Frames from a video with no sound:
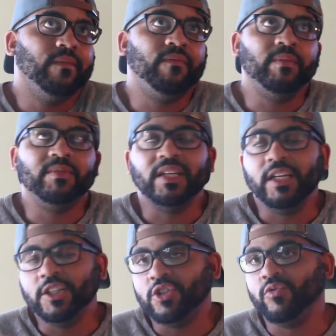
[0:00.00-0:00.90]

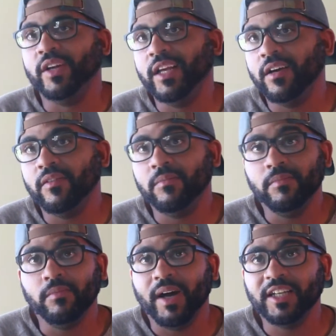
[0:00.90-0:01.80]
15 to 20 of
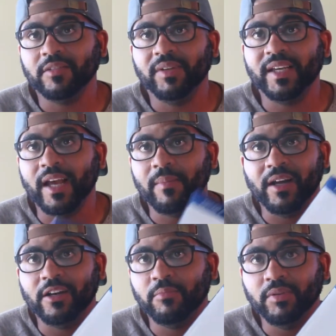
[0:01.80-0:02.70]
them possibly came
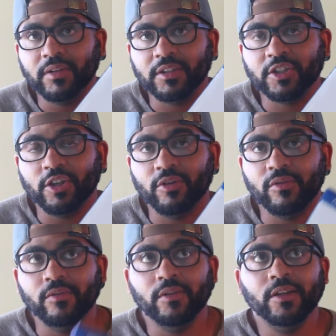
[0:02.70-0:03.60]
out of the book,
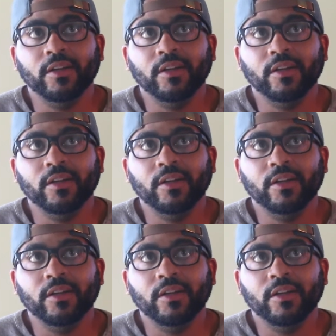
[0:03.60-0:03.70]
so